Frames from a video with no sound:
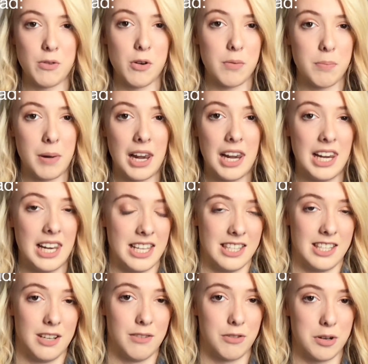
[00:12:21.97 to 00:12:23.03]
"We've got
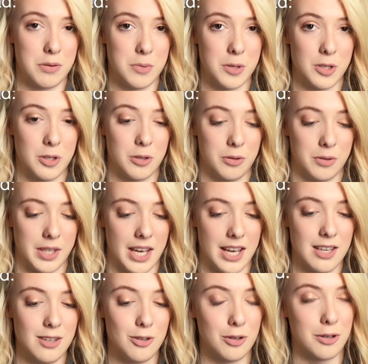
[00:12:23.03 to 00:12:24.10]
plenty of room in the
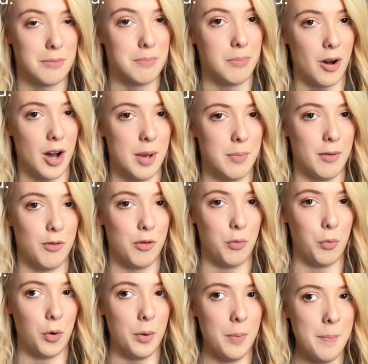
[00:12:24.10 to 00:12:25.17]
suitcase, you can buy him if
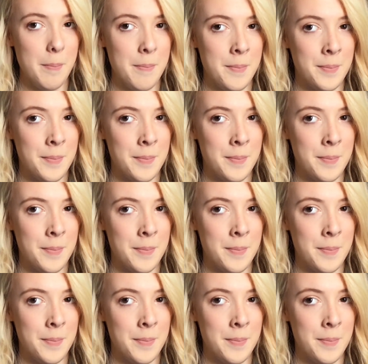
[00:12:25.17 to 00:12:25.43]
you want."